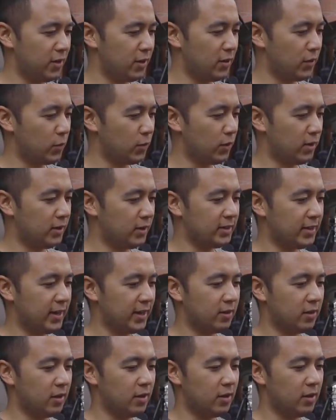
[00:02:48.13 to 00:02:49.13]
In other words,
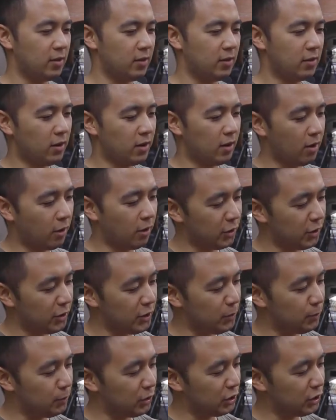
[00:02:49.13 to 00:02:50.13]
like the harder
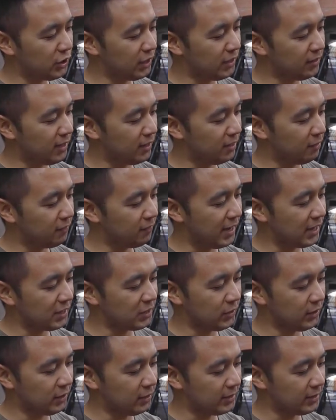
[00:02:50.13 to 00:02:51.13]
you push it, then the
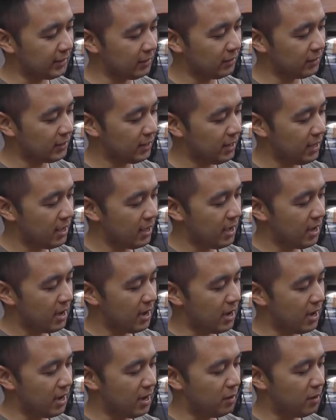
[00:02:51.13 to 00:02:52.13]
faster it'll tilt.
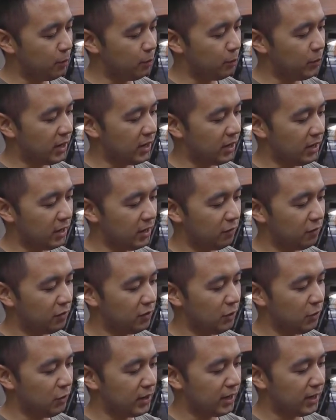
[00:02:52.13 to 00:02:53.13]
But if
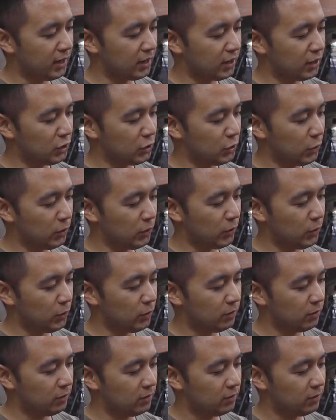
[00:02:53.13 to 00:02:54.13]
you kind of control it
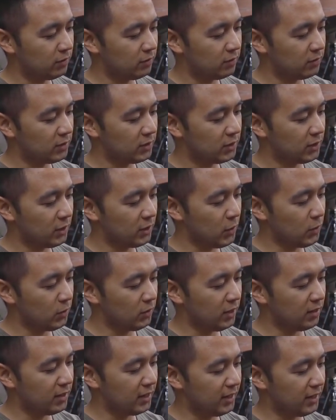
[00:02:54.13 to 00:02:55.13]

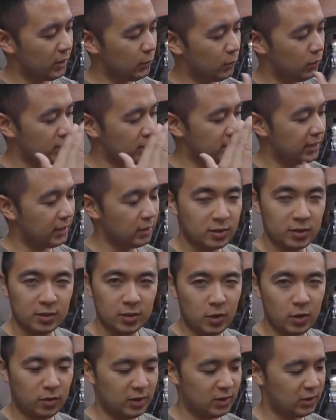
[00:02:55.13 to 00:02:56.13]
slowly, then it will tilt
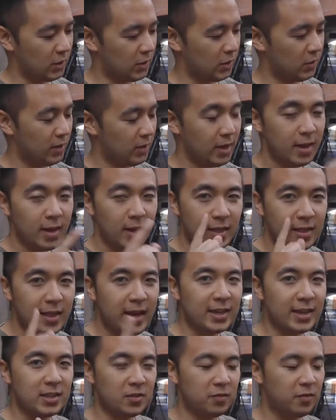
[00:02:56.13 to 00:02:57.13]
slowly. So
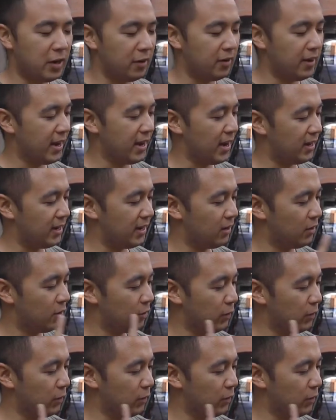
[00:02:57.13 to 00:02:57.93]
that is very handy.